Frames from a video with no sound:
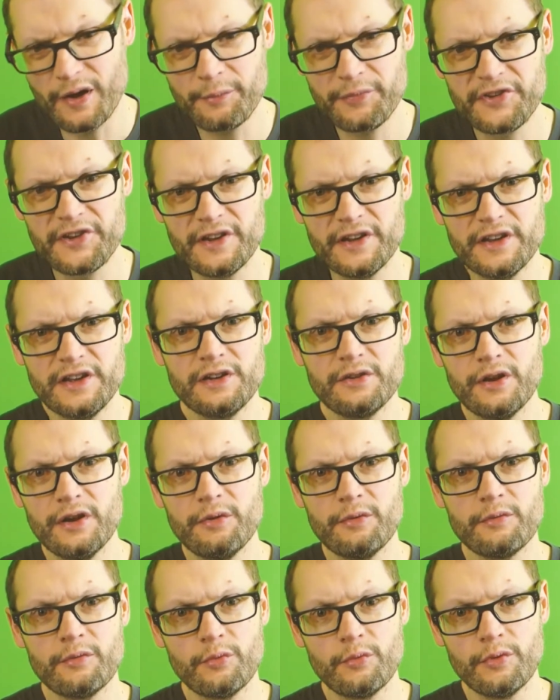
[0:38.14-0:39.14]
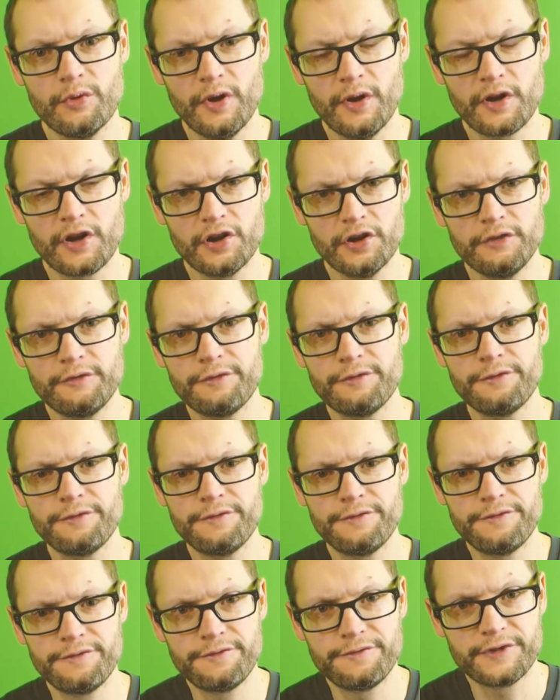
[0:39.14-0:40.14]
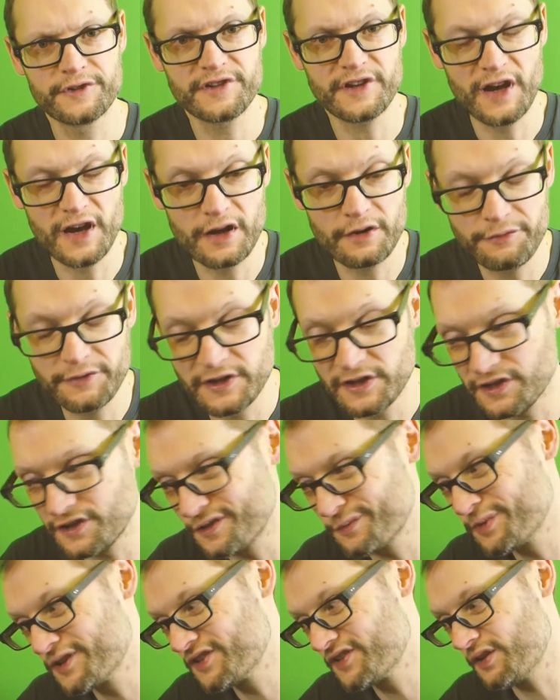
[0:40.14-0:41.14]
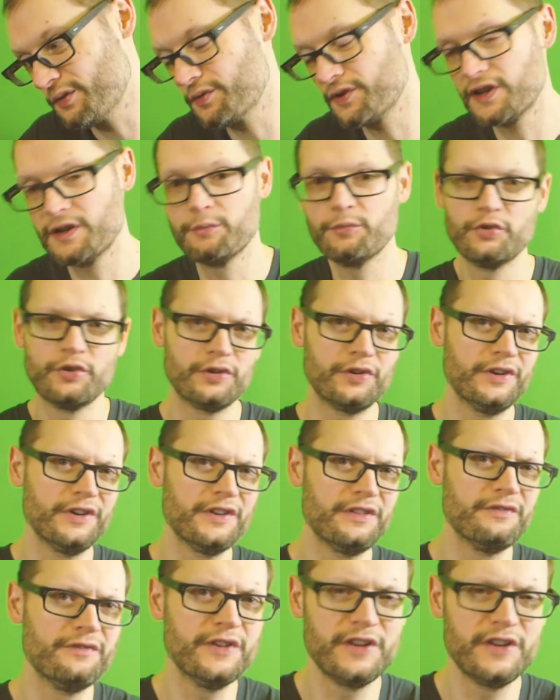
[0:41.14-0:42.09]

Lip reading: I'm selling a good photography gear because I want to get more into the